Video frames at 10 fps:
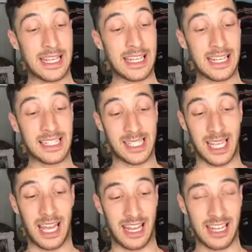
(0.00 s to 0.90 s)

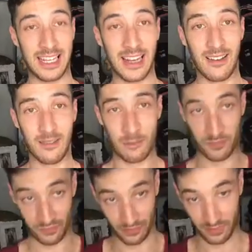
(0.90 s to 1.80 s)
insane
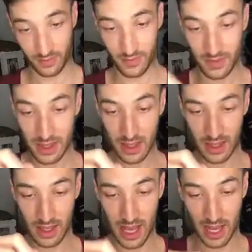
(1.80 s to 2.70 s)

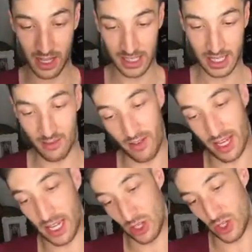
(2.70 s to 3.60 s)
I'm gonna see if
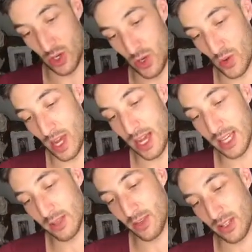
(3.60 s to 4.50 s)
I can show you
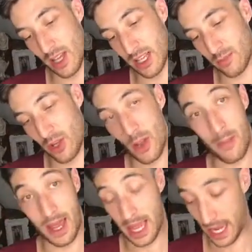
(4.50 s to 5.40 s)
guys because I just put it on
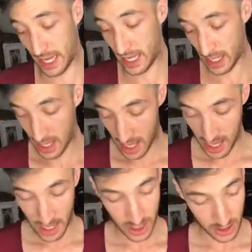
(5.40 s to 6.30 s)
my hand.
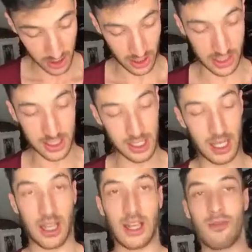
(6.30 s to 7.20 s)
So let's
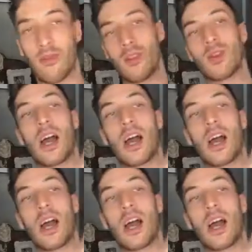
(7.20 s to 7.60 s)
see if you